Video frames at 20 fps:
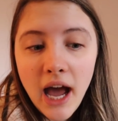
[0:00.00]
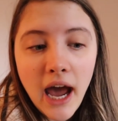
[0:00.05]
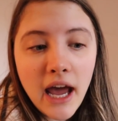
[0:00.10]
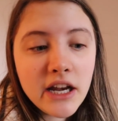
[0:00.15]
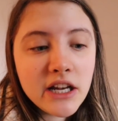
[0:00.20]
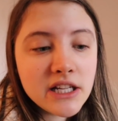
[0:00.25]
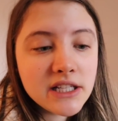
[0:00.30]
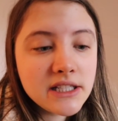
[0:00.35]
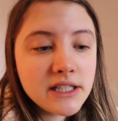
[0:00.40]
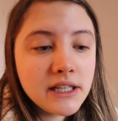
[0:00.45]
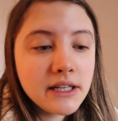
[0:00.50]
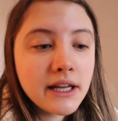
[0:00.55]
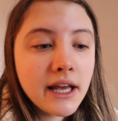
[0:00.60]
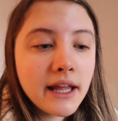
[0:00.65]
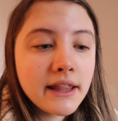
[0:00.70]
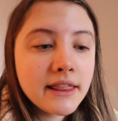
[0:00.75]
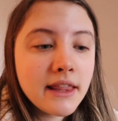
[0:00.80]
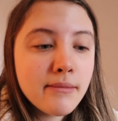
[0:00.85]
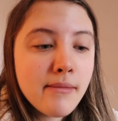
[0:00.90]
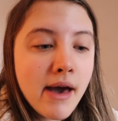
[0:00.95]
I just need to
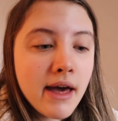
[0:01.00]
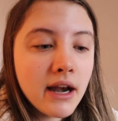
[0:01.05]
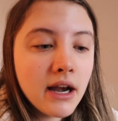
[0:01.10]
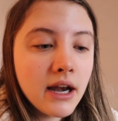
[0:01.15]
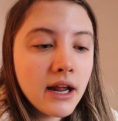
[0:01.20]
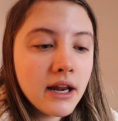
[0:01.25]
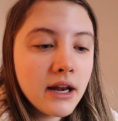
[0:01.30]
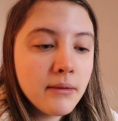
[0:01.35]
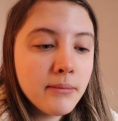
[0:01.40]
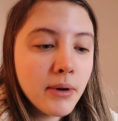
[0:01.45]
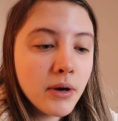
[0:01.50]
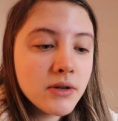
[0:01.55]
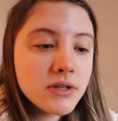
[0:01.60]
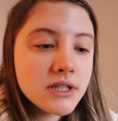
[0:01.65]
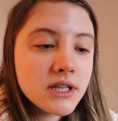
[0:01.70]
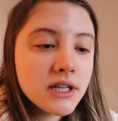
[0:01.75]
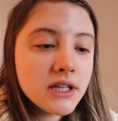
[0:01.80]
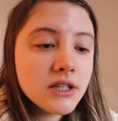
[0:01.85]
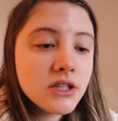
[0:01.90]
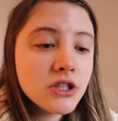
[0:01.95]
get them edited and
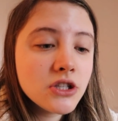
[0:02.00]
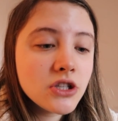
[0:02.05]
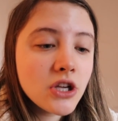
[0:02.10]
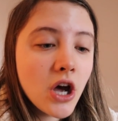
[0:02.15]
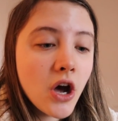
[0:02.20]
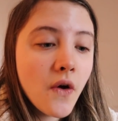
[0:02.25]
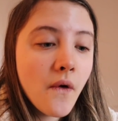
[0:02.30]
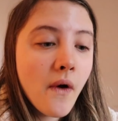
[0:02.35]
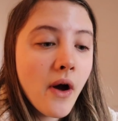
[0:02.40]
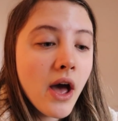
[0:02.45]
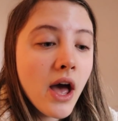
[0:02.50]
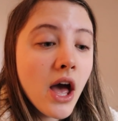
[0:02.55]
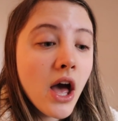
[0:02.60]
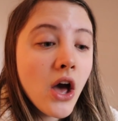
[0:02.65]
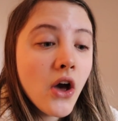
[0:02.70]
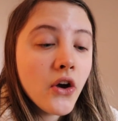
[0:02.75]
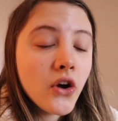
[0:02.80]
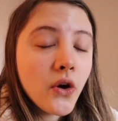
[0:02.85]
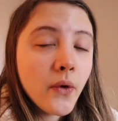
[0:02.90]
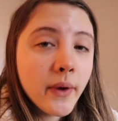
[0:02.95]
posted. So
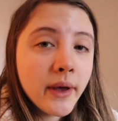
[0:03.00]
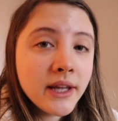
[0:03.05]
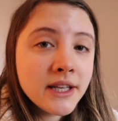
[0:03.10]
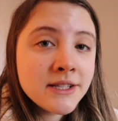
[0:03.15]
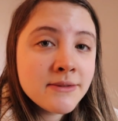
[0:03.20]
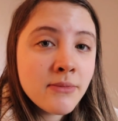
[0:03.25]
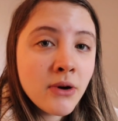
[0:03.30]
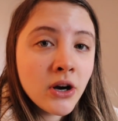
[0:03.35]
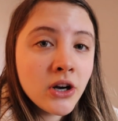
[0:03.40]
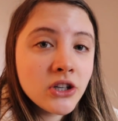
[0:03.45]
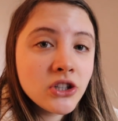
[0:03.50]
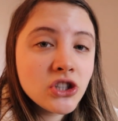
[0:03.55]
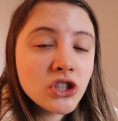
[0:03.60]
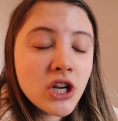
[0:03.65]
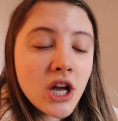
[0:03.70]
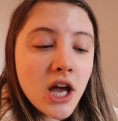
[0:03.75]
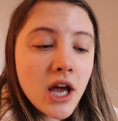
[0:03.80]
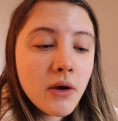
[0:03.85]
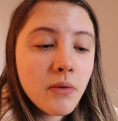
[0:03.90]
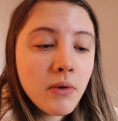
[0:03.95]
going into
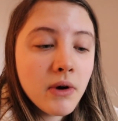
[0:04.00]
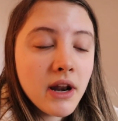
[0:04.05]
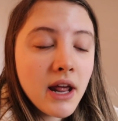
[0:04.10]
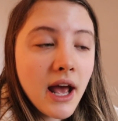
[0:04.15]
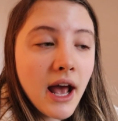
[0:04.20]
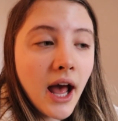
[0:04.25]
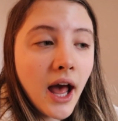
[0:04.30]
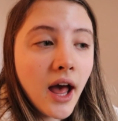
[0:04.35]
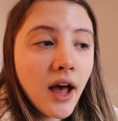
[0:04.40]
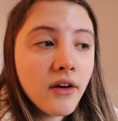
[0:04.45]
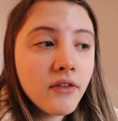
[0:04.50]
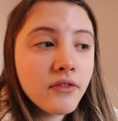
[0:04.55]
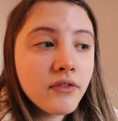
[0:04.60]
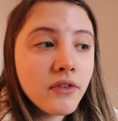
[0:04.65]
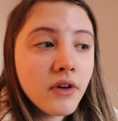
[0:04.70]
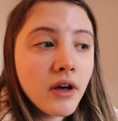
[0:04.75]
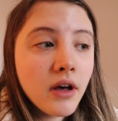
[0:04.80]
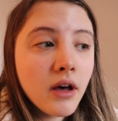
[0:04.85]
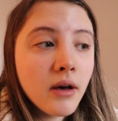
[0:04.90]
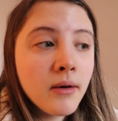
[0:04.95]
March, I want to
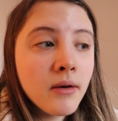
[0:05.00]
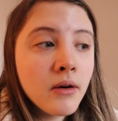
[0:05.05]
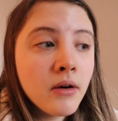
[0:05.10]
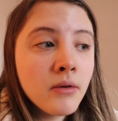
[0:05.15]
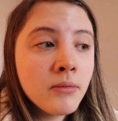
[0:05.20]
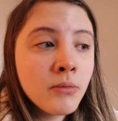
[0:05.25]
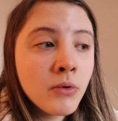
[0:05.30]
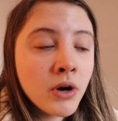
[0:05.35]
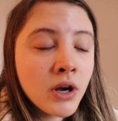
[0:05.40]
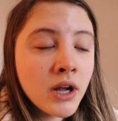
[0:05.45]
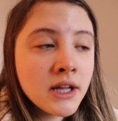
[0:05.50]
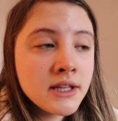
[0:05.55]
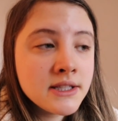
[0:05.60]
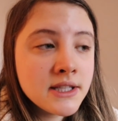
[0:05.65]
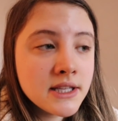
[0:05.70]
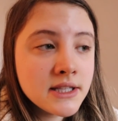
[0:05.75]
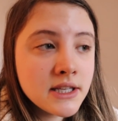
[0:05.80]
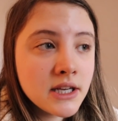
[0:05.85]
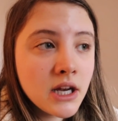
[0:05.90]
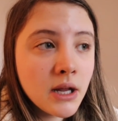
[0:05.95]
have a more
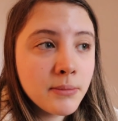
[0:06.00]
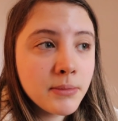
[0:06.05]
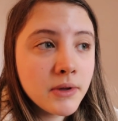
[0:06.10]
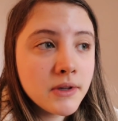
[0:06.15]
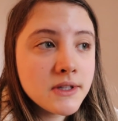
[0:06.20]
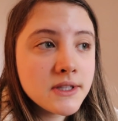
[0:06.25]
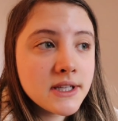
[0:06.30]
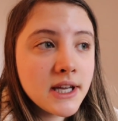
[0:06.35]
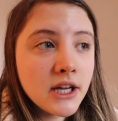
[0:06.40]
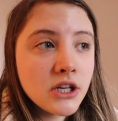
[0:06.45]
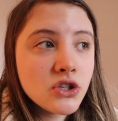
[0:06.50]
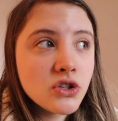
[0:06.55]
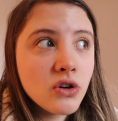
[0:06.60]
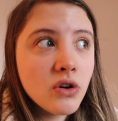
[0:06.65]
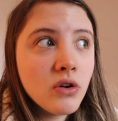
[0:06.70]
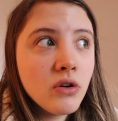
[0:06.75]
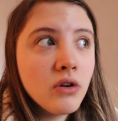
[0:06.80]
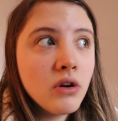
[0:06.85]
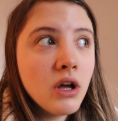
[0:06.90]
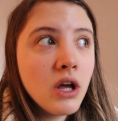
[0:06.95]
consistent upload
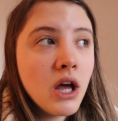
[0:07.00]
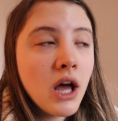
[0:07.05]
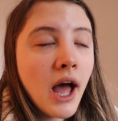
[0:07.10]
schedule.